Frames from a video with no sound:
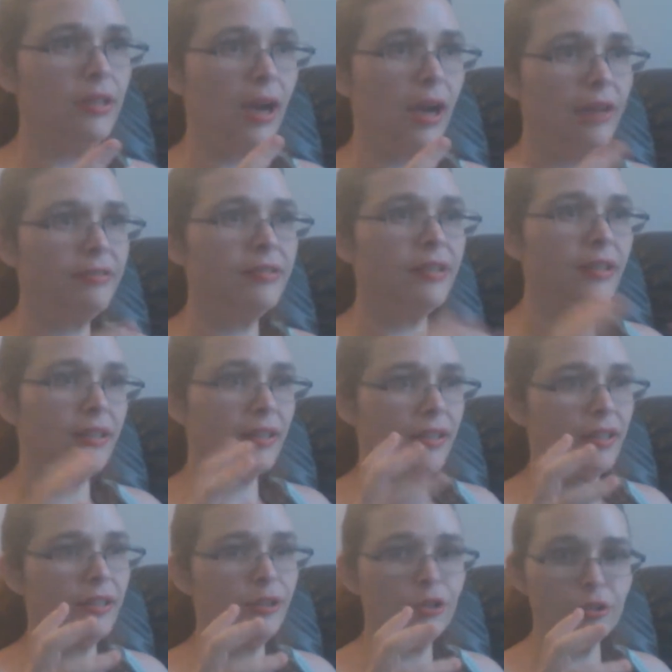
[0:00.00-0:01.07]
I feel like it
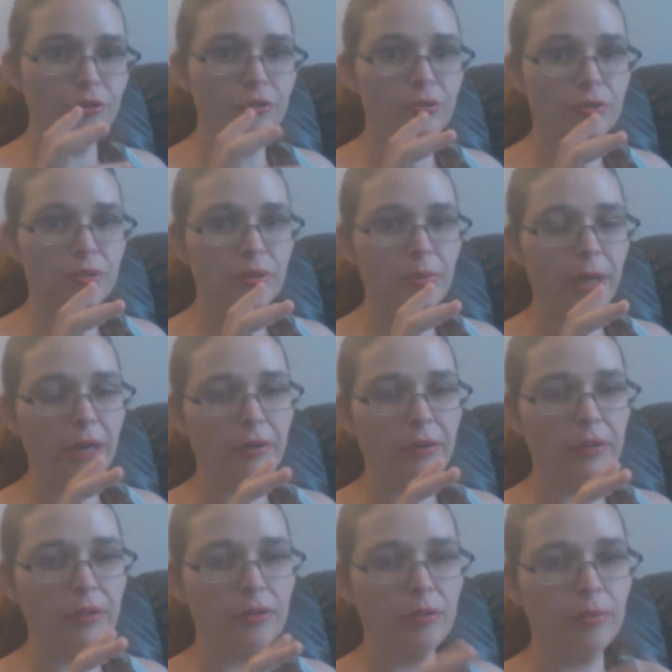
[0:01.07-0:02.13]
kind of shows through in the
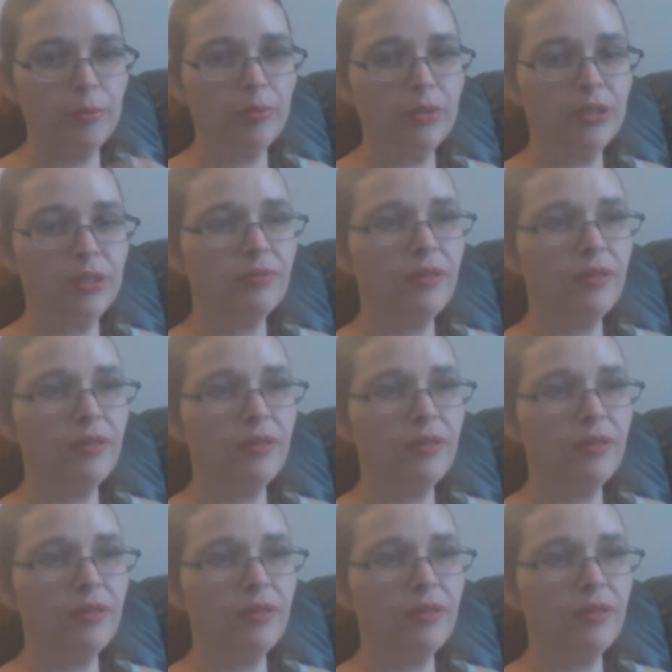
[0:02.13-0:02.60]
background a little bit, which is